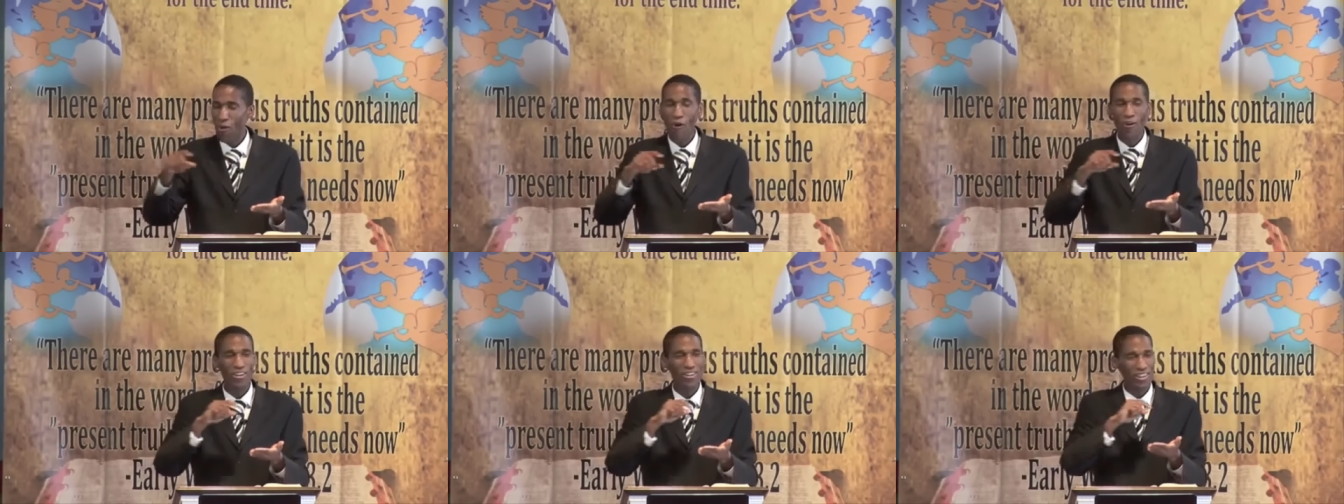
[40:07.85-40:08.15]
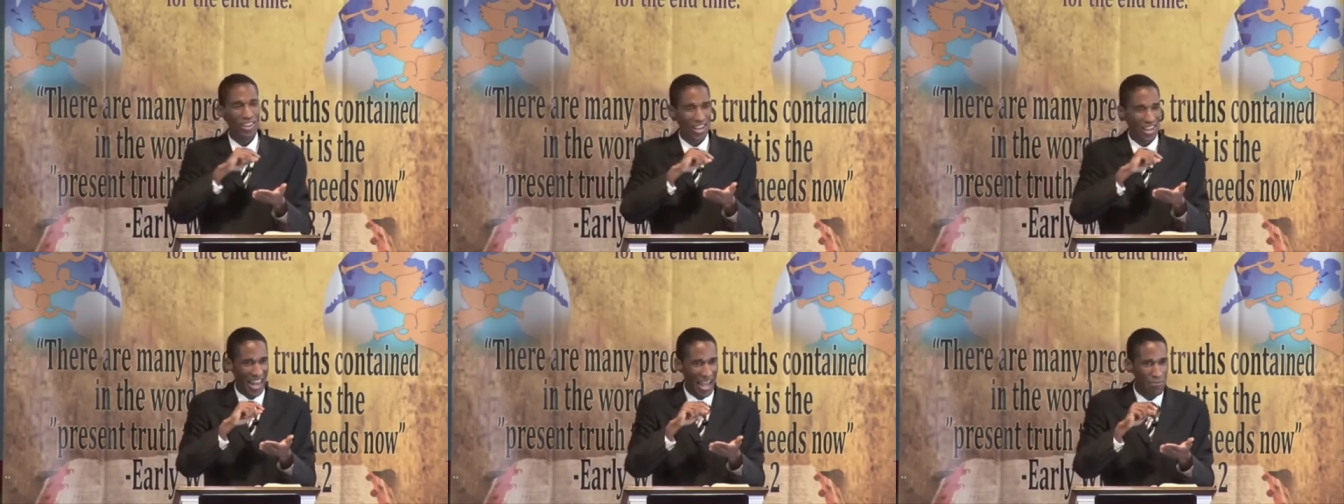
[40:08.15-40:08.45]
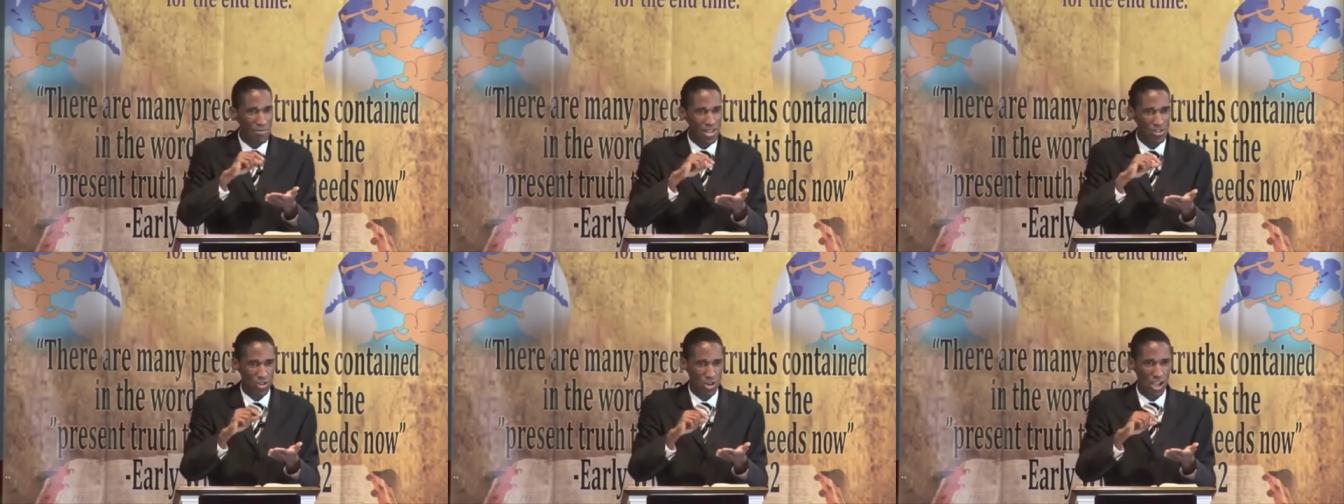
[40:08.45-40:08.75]
On
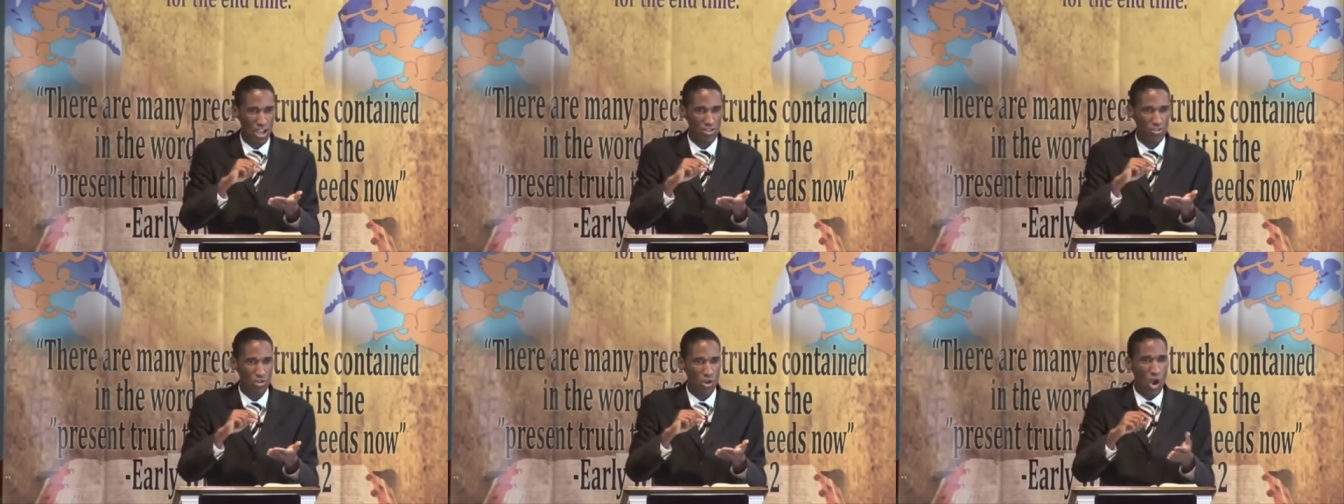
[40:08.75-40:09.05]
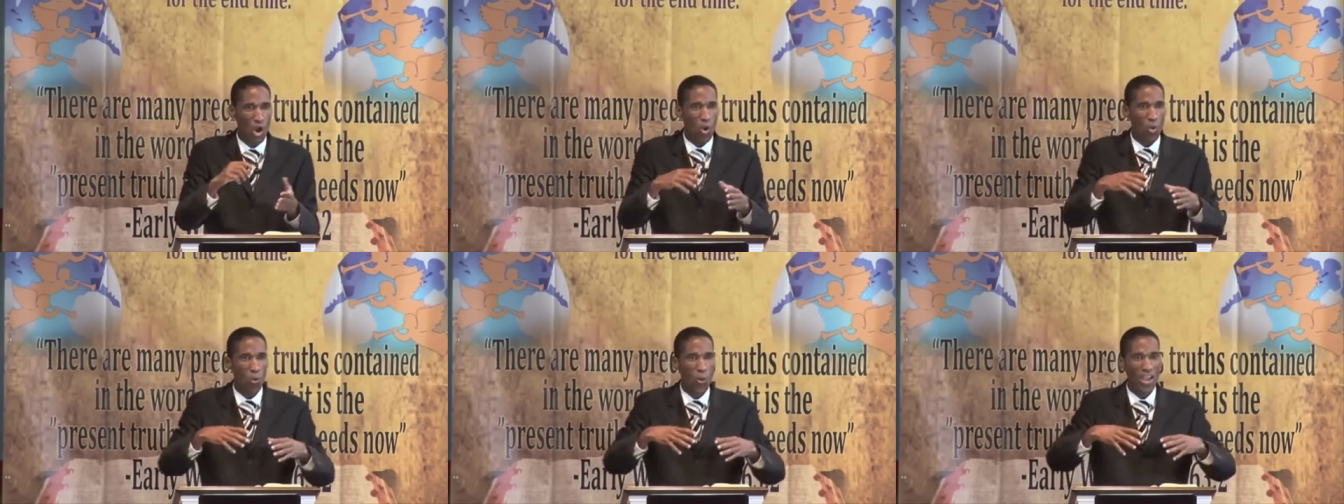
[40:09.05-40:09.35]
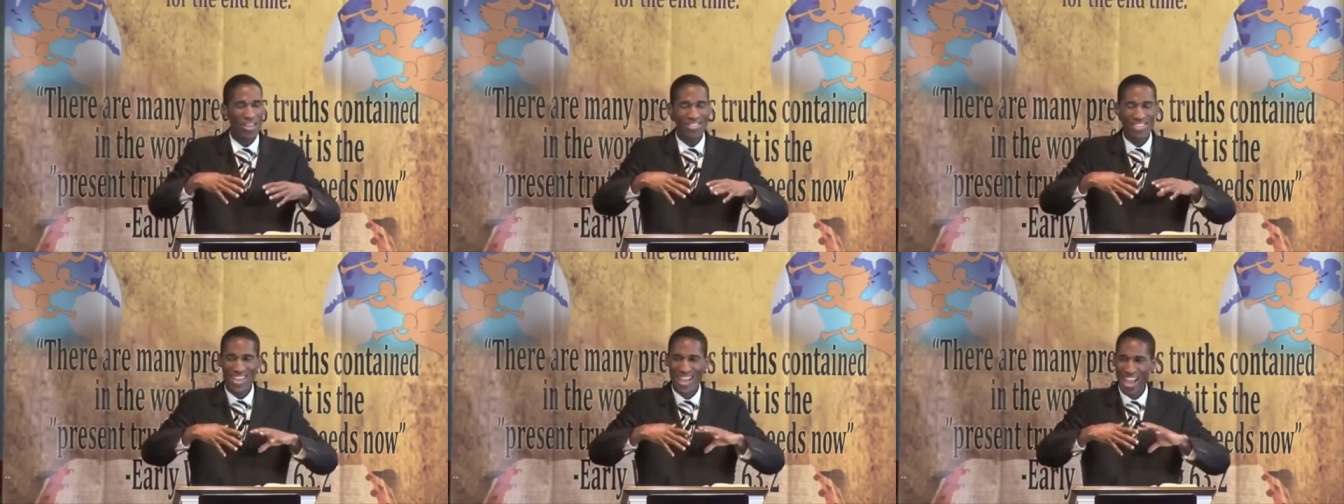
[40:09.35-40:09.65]
climate change,
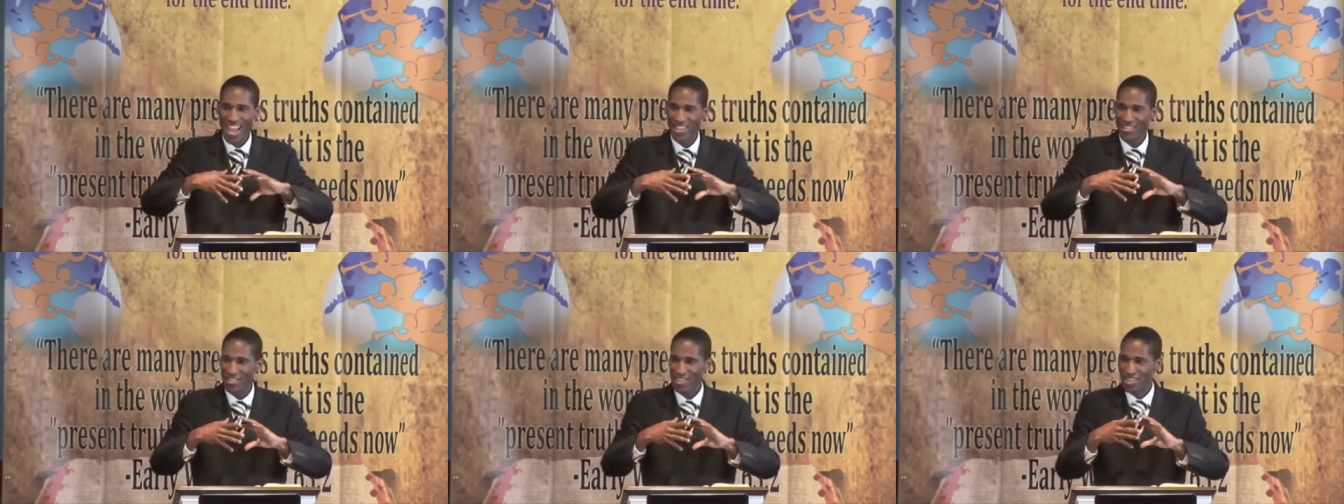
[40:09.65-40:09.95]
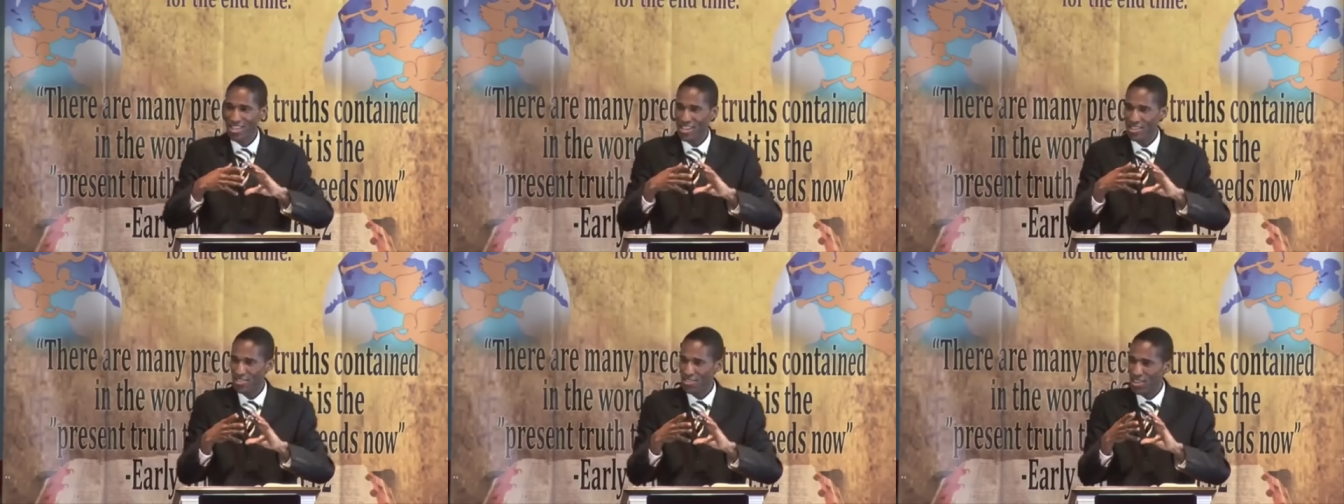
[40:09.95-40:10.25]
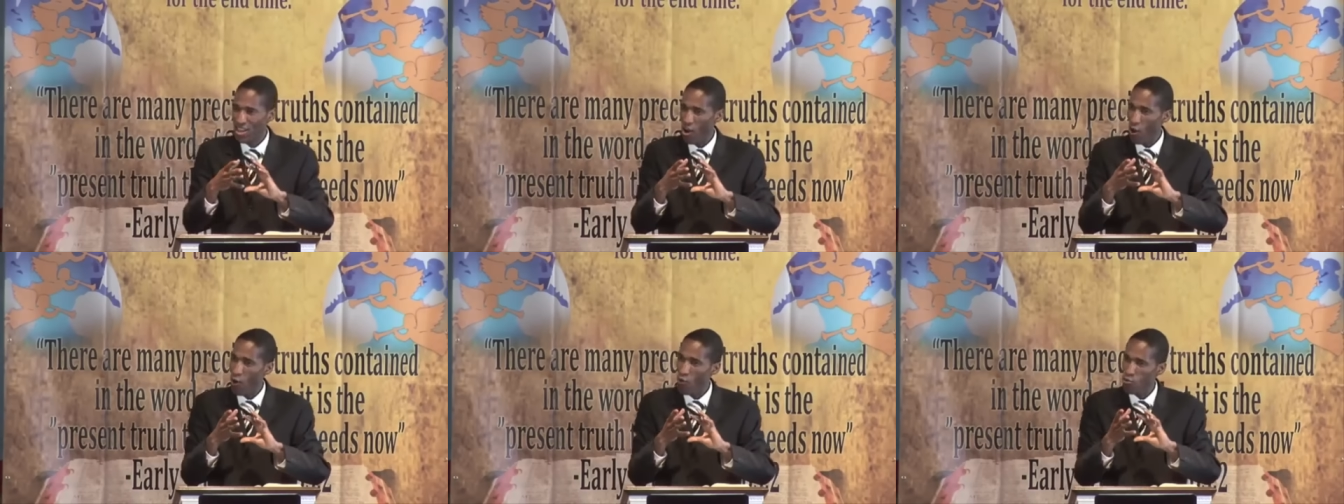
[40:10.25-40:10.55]
where
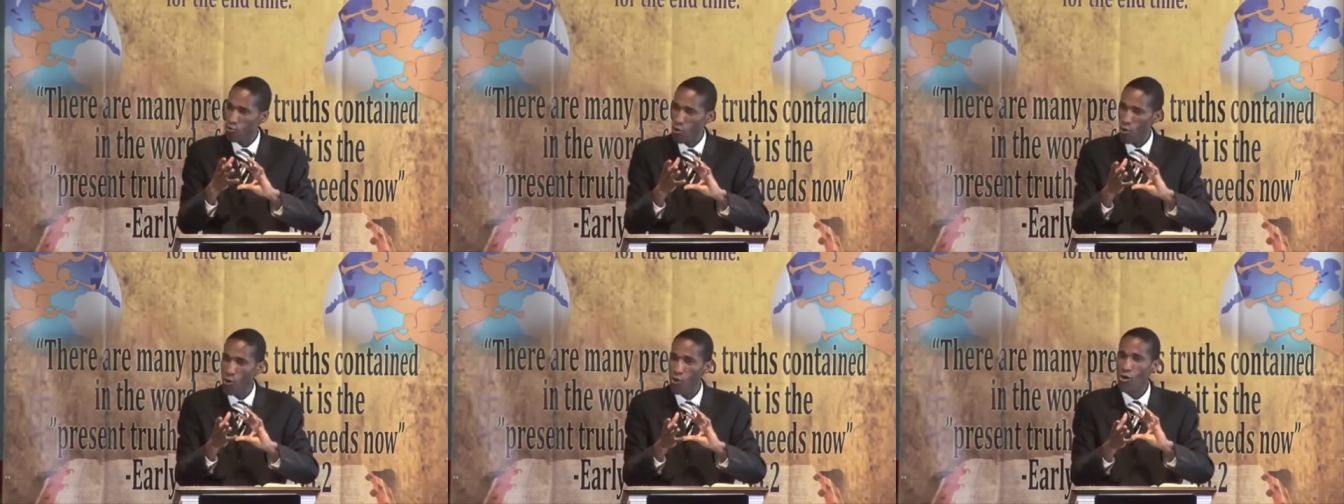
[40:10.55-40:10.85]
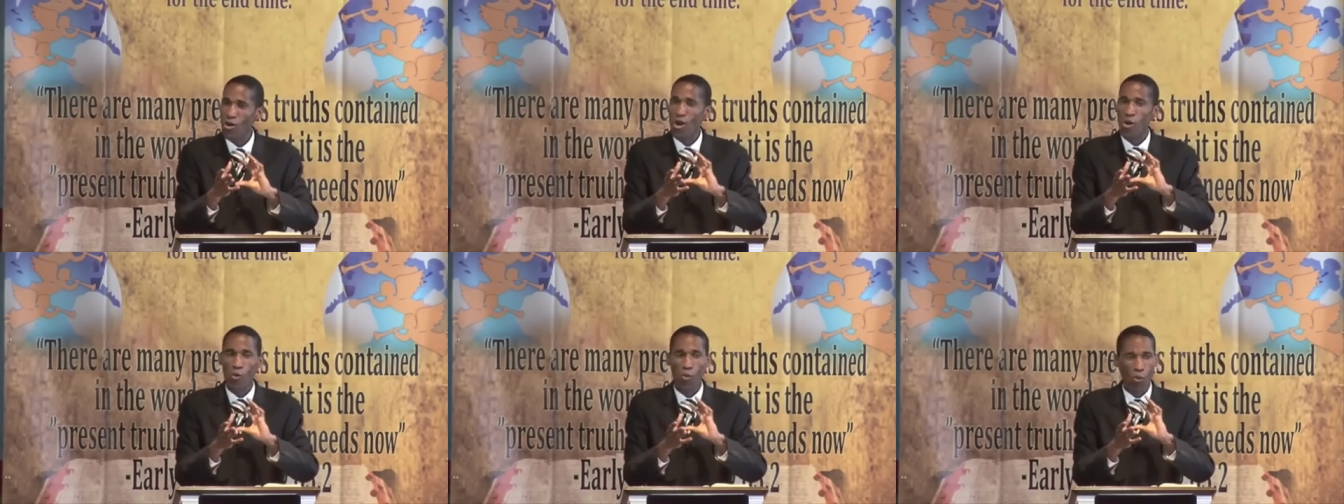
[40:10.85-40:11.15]
the over